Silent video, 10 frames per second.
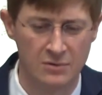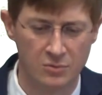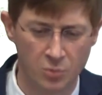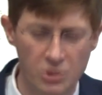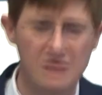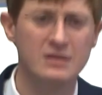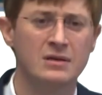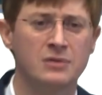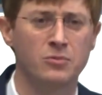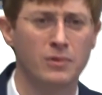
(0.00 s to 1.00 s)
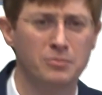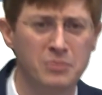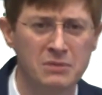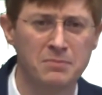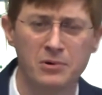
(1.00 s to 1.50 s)
we can
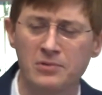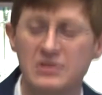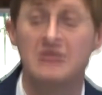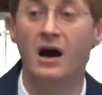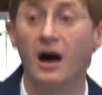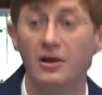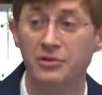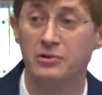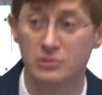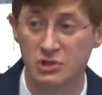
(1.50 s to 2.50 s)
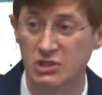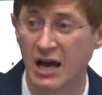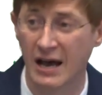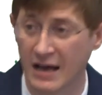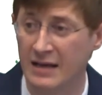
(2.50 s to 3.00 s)
remember the other
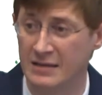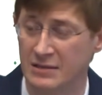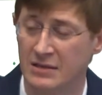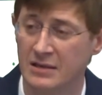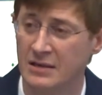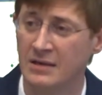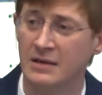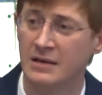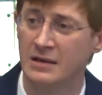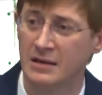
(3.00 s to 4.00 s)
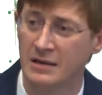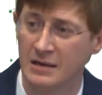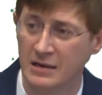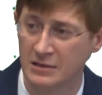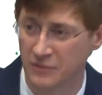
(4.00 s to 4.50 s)
side
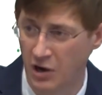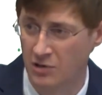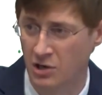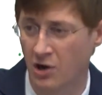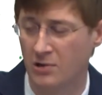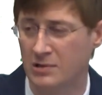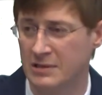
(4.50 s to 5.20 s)
of our calling,